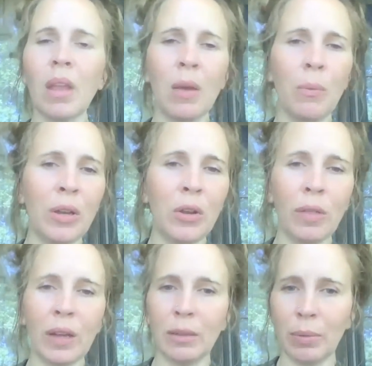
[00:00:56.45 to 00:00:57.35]
And we know
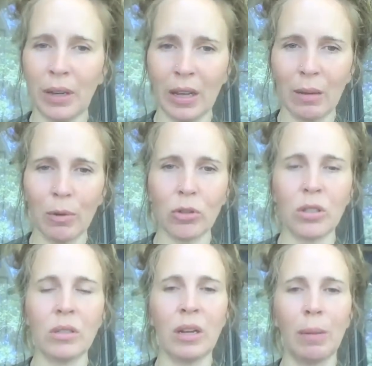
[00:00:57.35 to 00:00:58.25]
that depleting
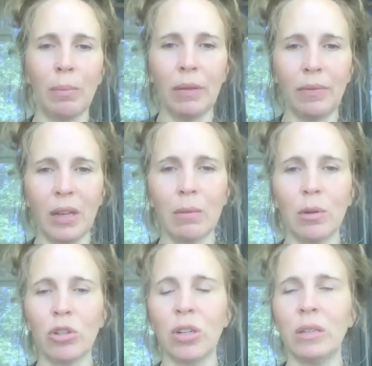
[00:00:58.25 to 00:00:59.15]
emotions and uplifting
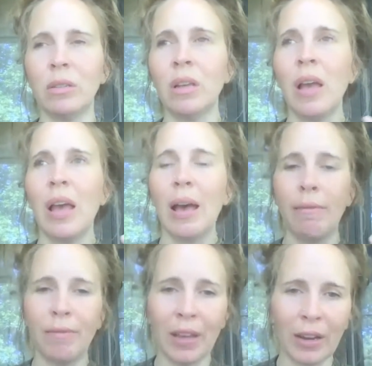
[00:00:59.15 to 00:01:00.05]
emotions have
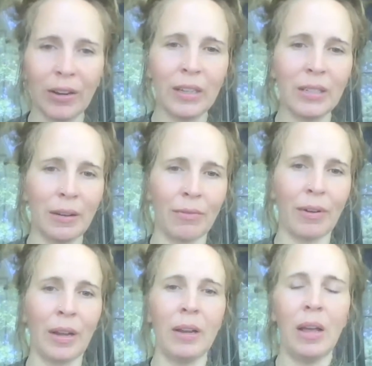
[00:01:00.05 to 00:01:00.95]
very
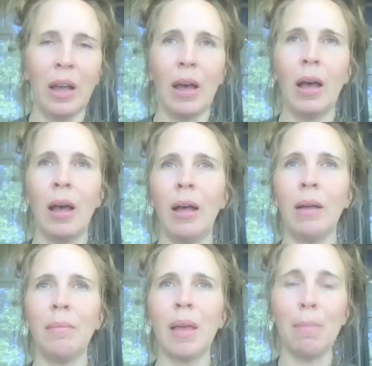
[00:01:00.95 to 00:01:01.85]
different
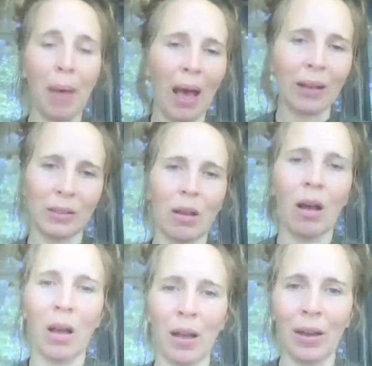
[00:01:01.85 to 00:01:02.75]
impacts
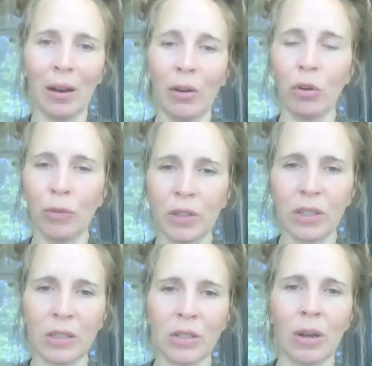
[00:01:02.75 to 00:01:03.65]
on our nervous
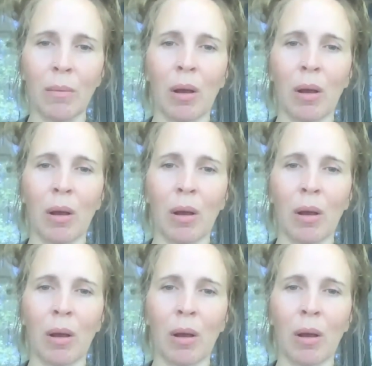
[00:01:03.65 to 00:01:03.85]
system,